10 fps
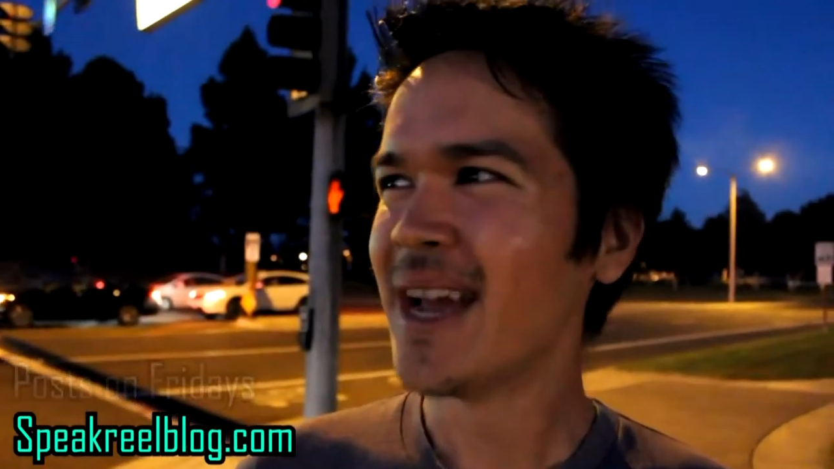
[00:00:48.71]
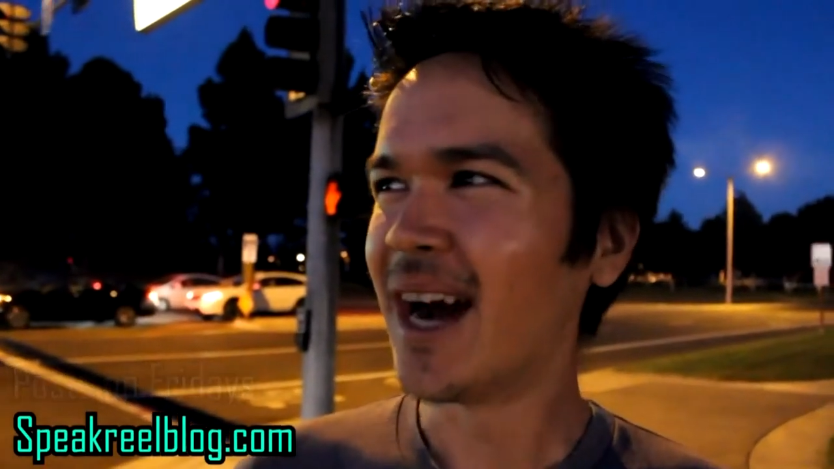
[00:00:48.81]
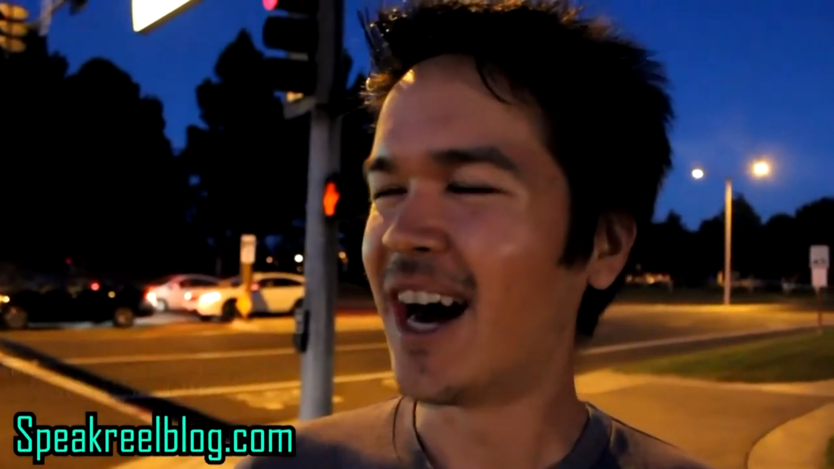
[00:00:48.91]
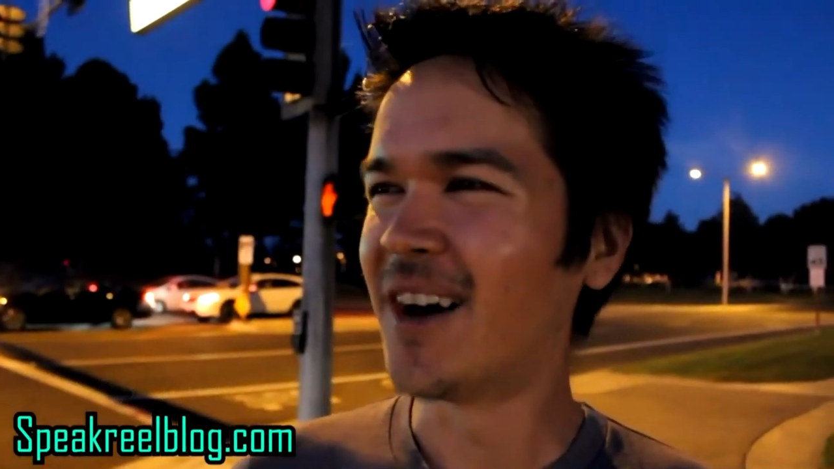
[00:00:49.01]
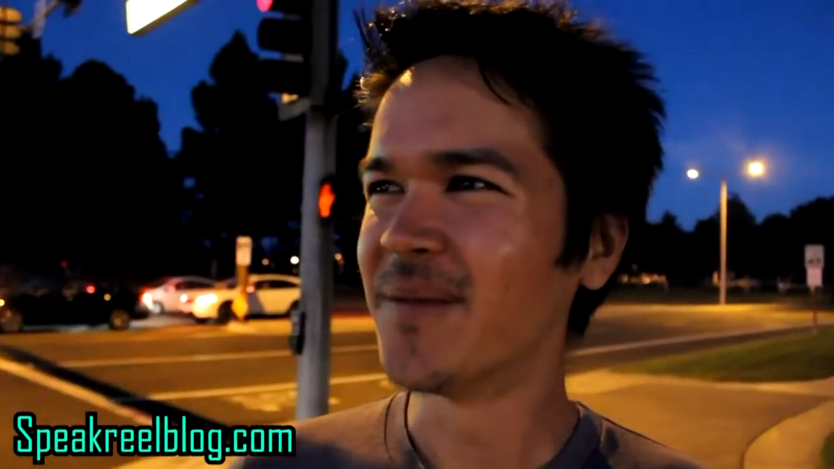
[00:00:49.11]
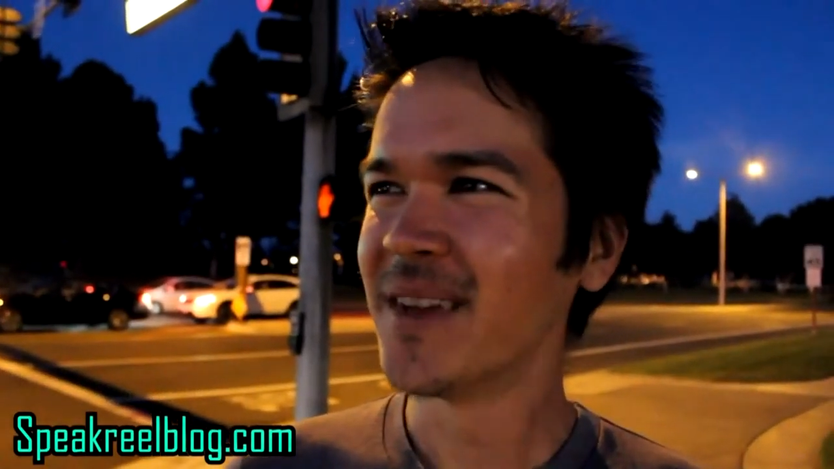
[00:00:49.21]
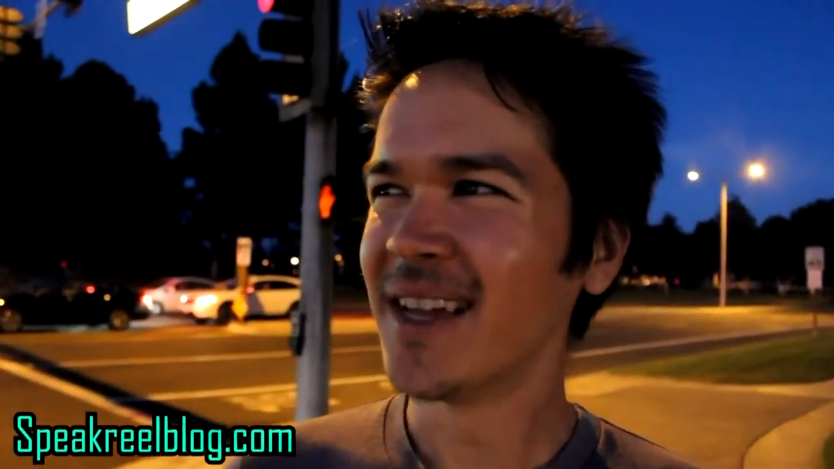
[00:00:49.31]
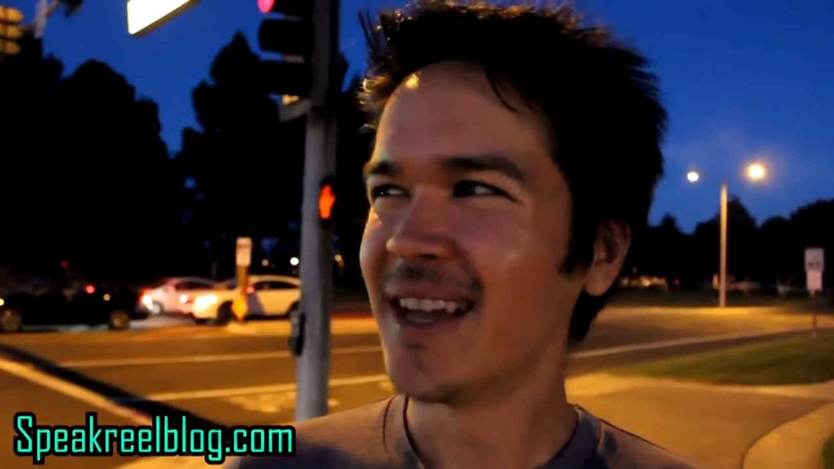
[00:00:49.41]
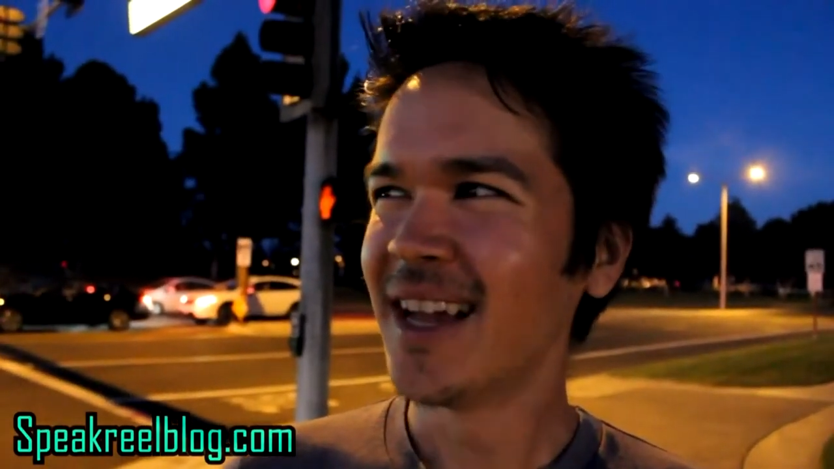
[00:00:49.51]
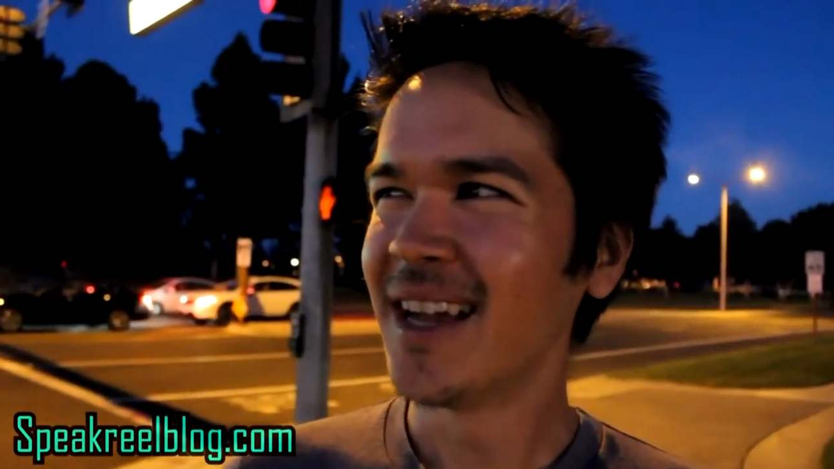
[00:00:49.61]

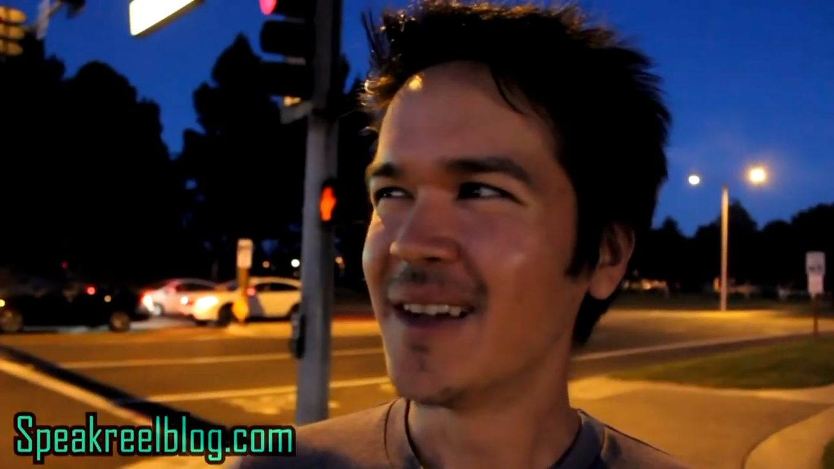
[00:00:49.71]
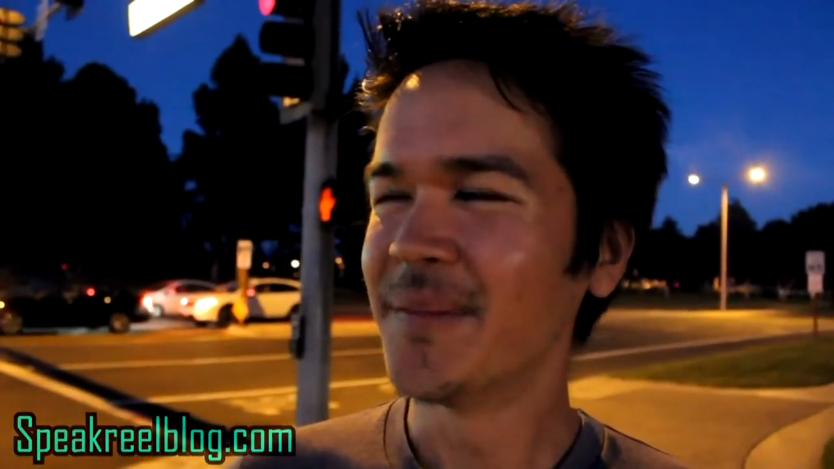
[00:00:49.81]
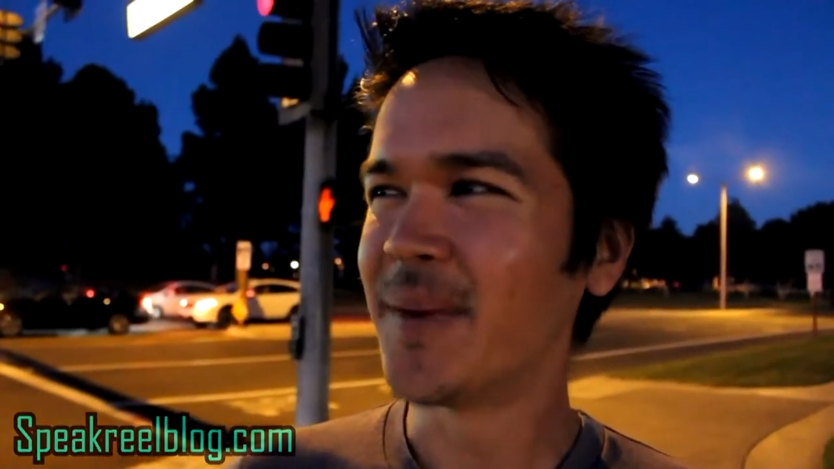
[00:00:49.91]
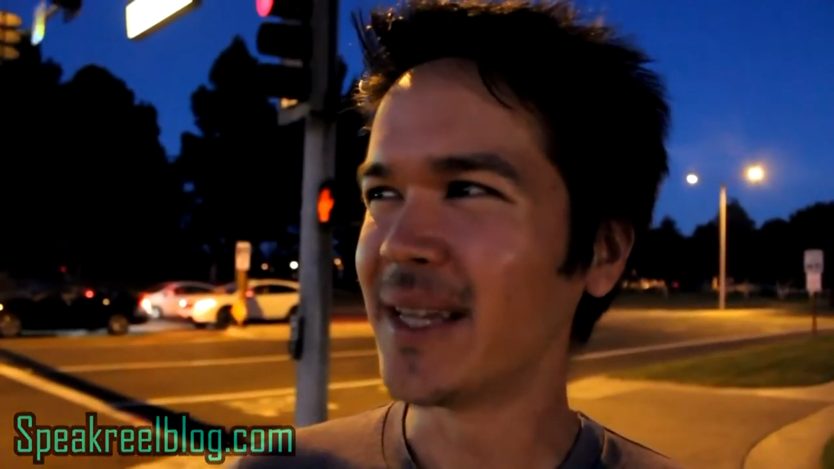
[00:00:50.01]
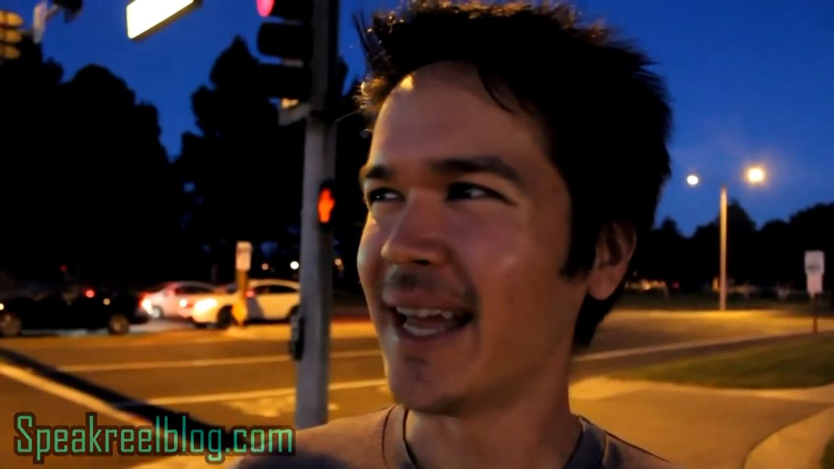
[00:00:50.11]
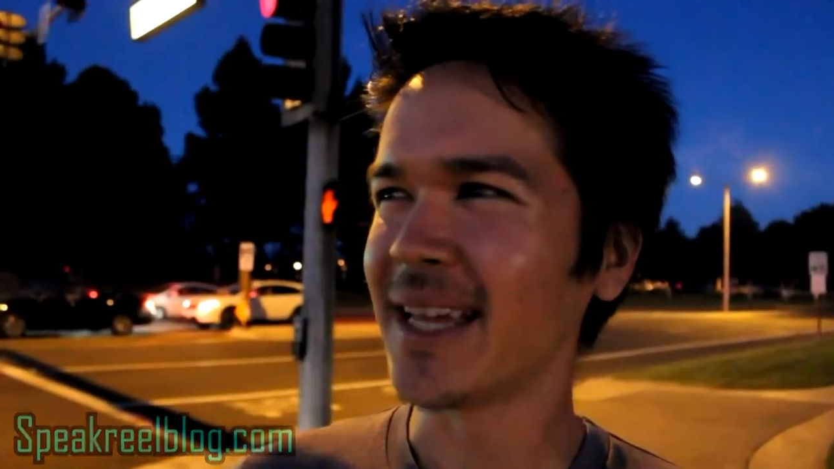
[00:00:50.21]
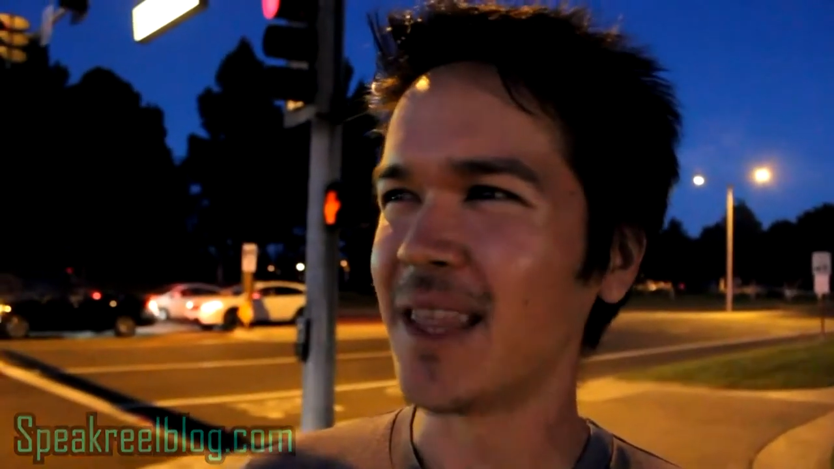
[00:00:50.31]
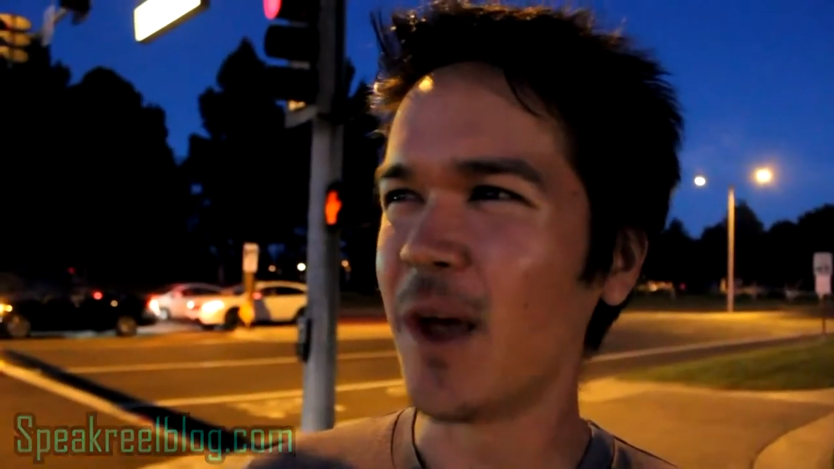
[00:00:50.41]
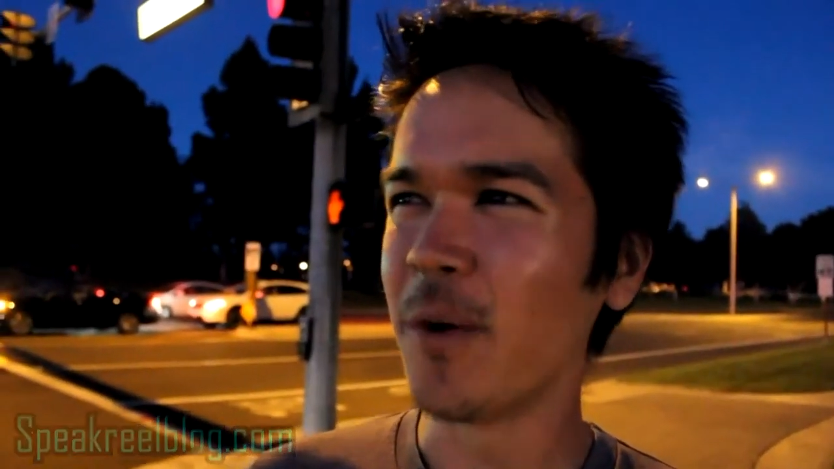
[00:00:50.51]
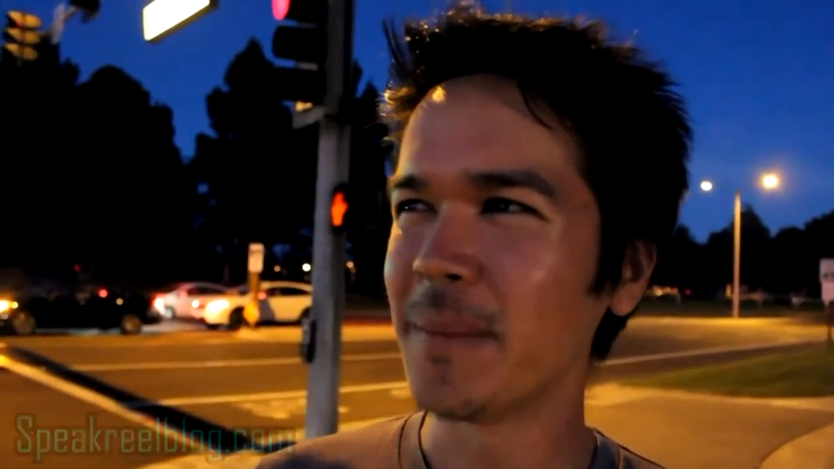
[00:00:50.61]
But like
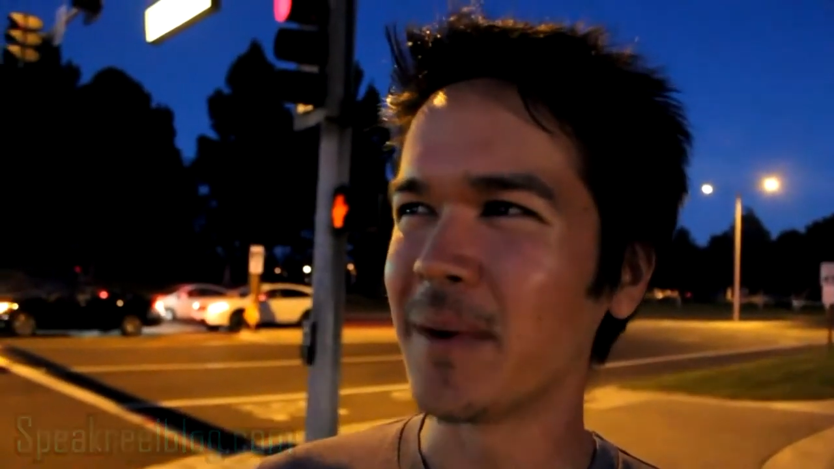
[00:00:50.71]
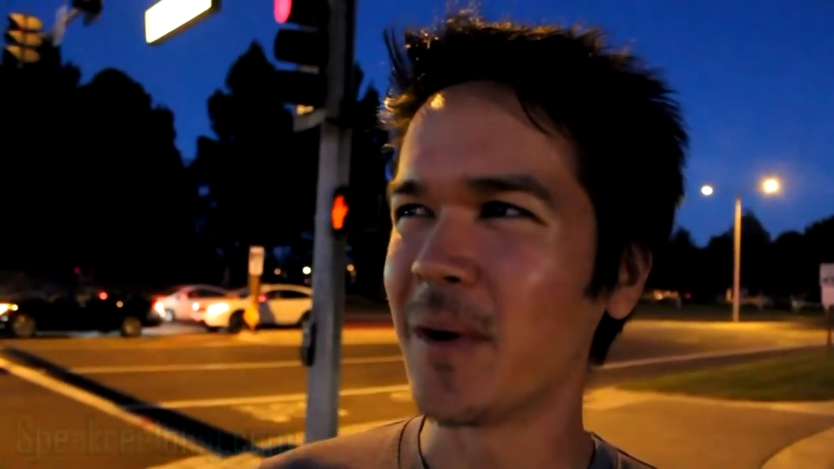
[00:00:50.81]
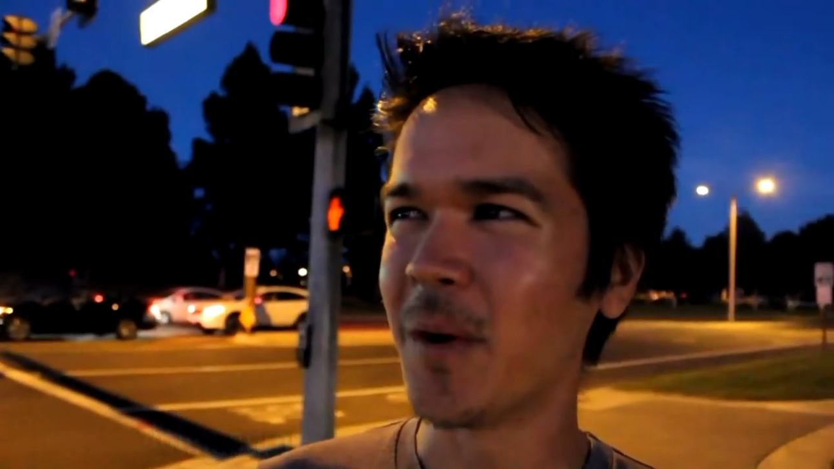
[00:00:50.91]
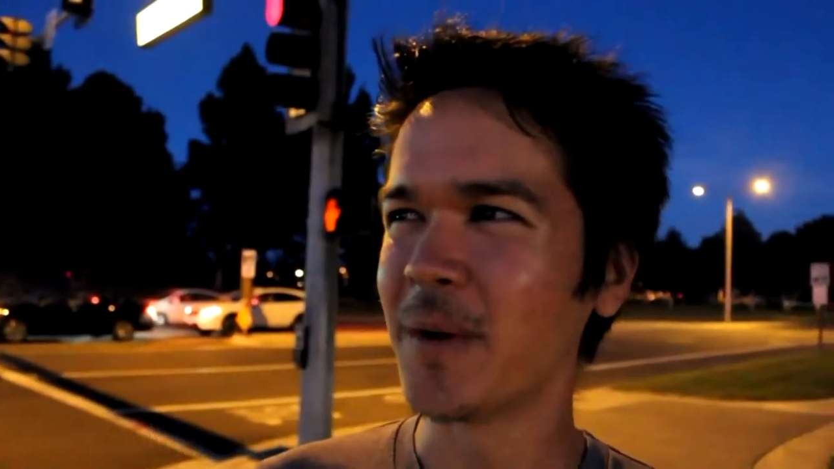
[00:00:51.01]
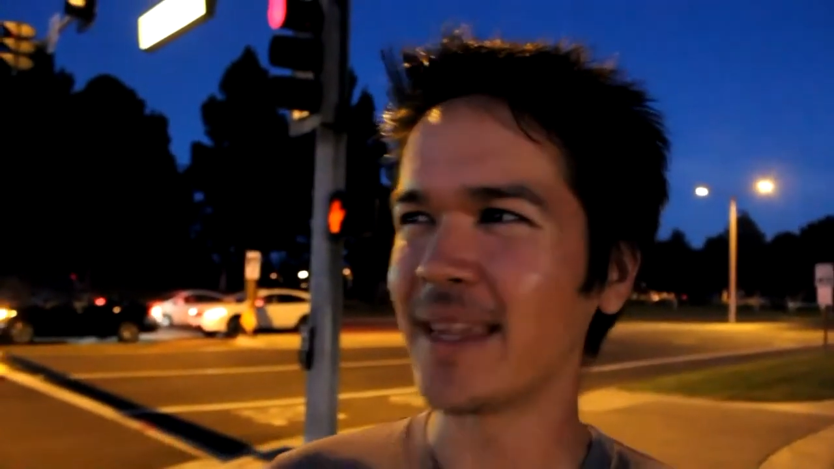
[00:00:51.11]
lo and behold,